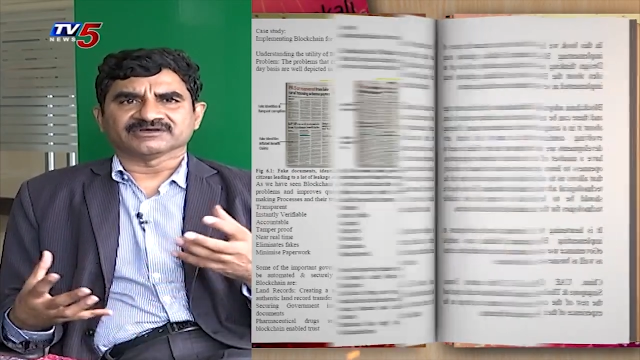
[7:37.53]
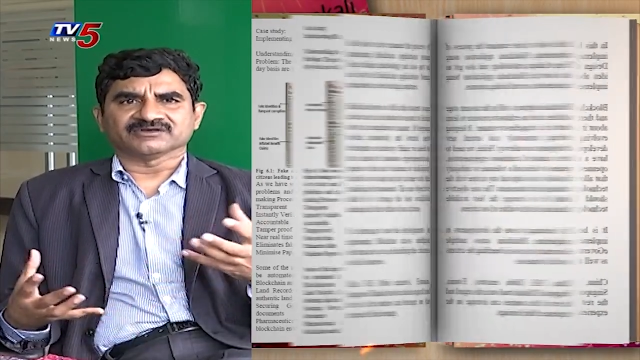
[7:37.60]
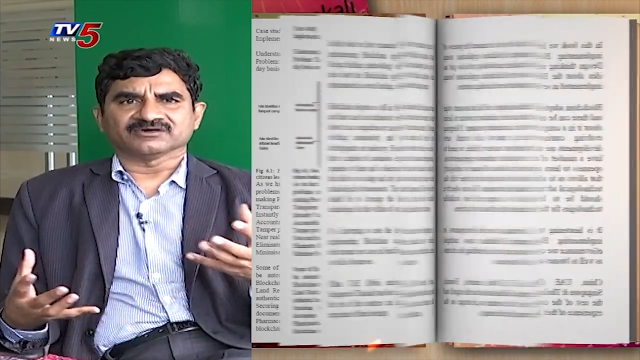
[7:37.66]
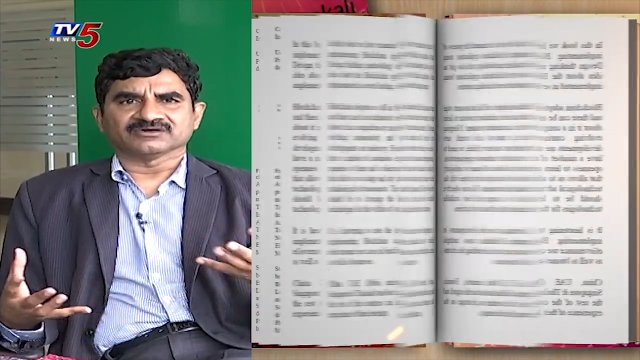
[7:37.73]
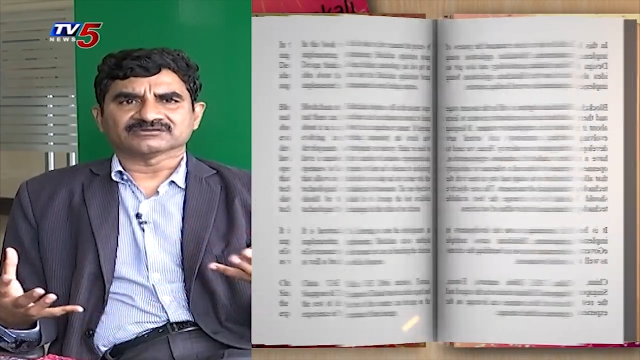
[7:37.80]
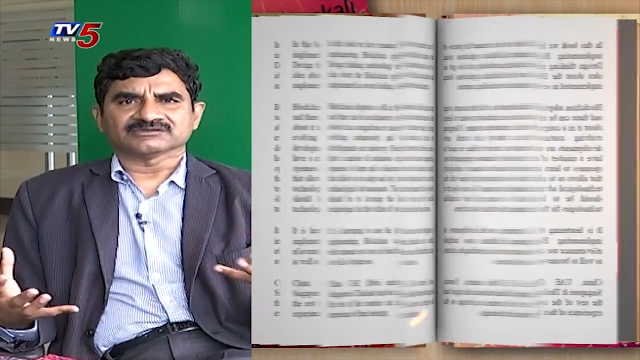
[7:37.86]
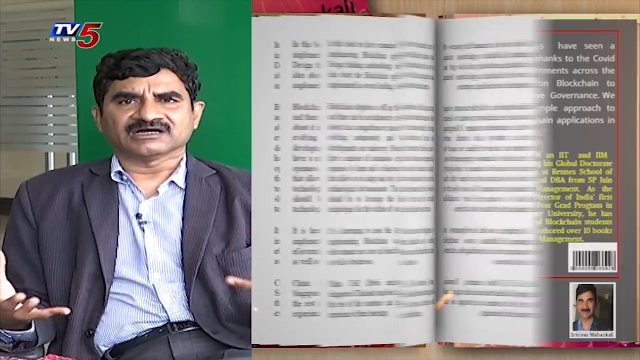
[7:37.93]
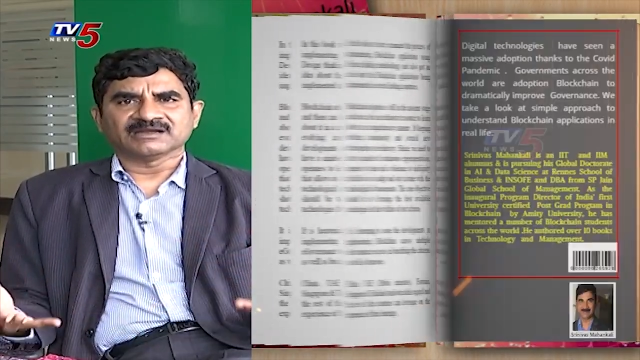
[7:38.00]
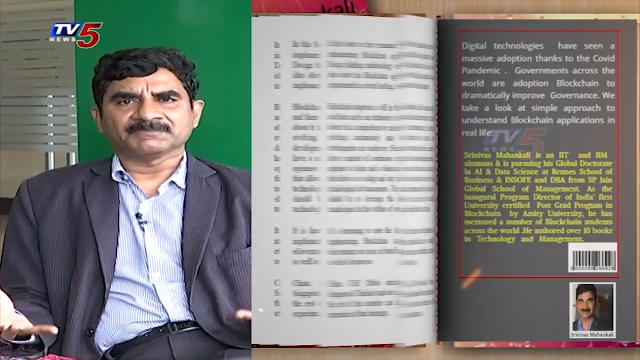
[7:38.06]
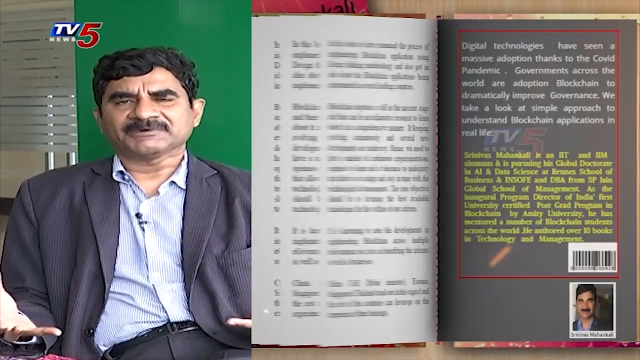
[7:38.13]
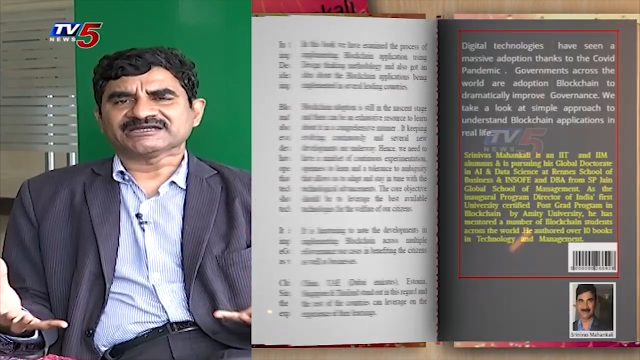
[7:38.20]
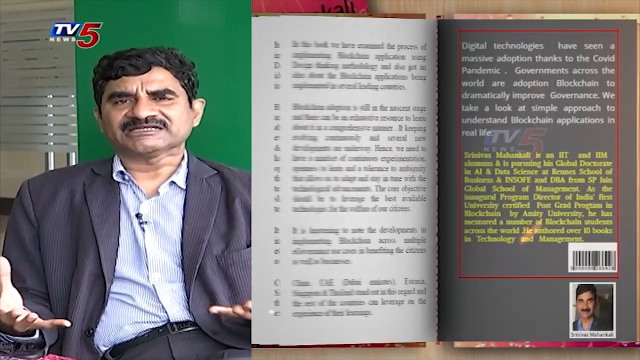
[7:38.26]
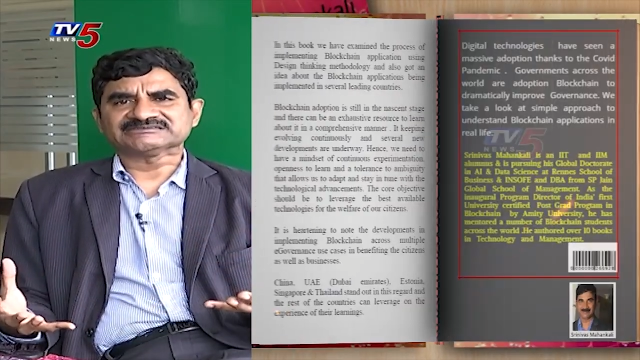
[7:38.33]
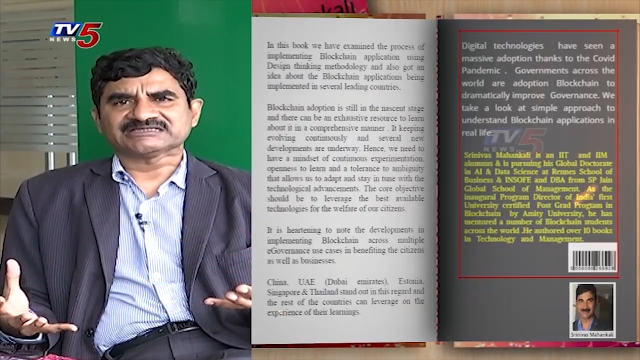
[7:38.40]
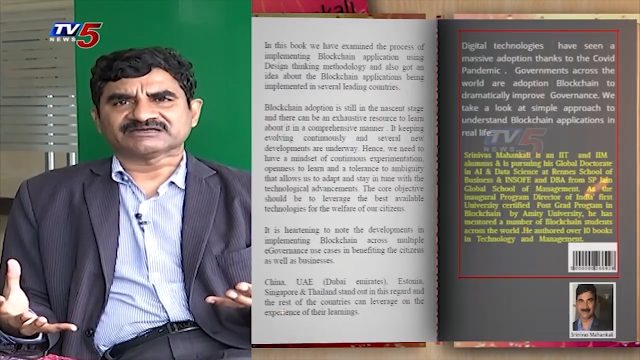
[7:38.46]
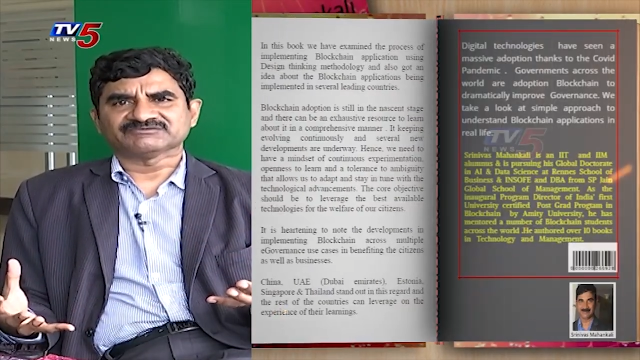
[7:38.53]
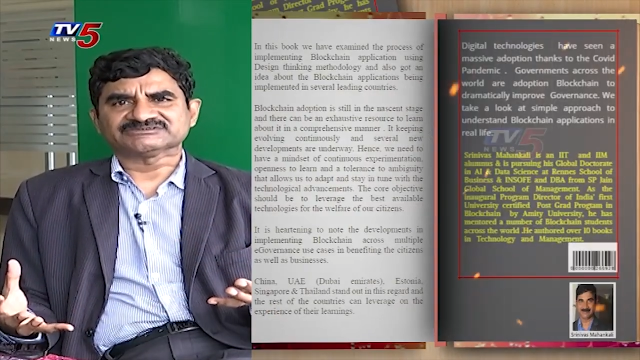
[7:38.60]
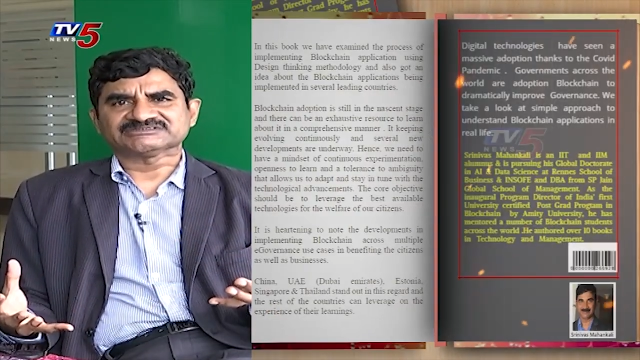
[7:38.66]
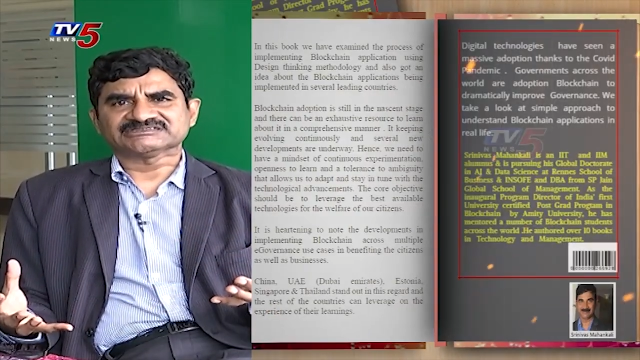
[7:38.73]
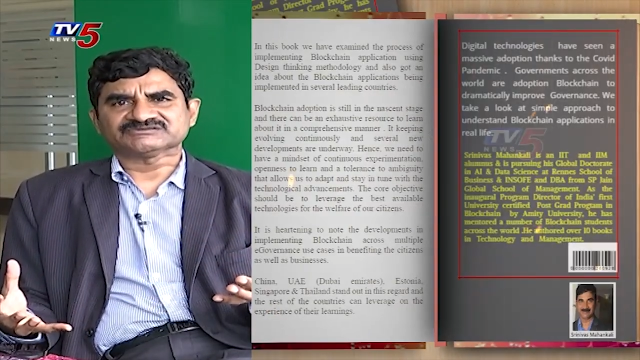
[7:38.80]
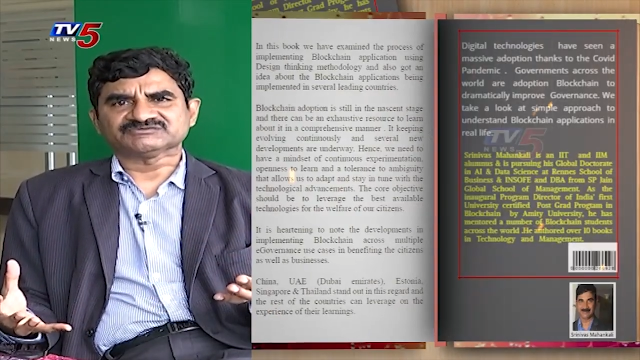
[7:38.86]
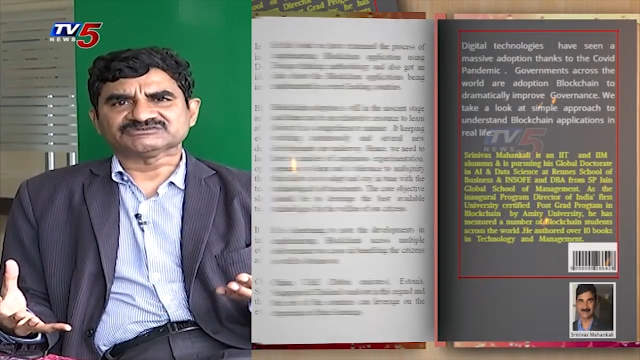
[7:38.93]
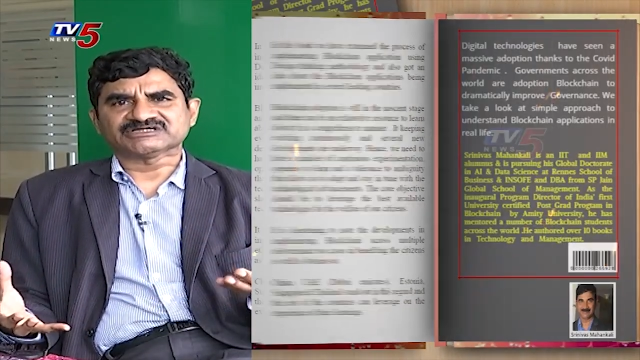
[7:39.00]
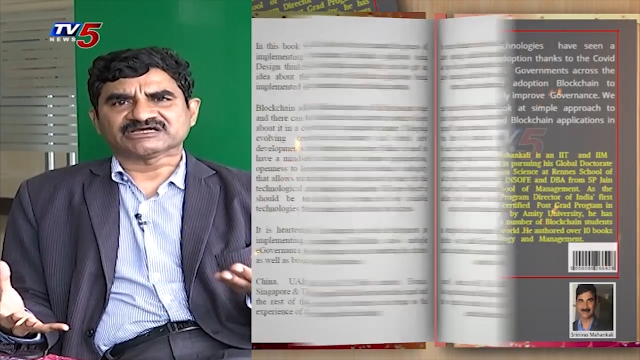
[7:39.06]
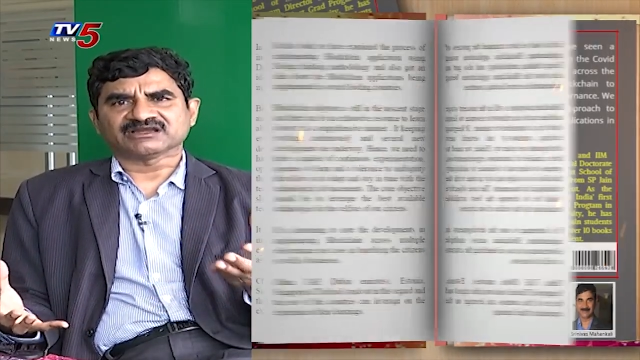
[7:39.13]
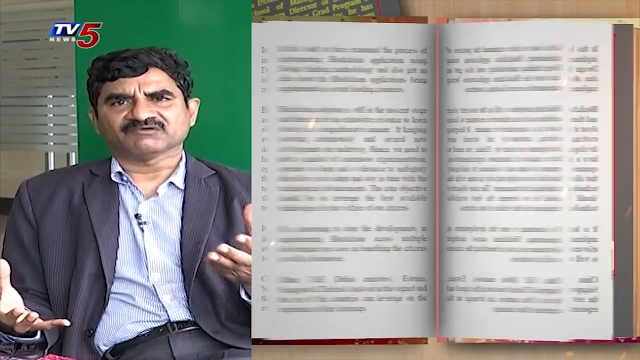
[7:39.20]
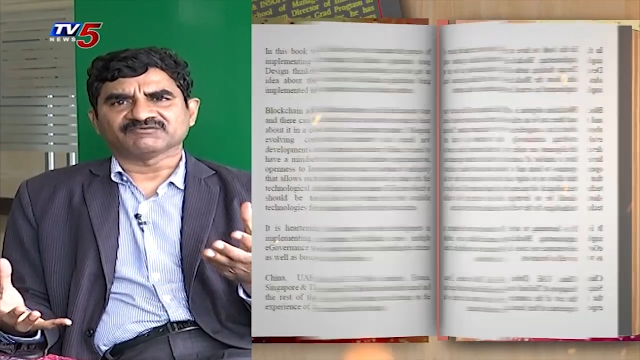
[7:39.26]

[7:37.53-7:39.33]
you know third-party services which are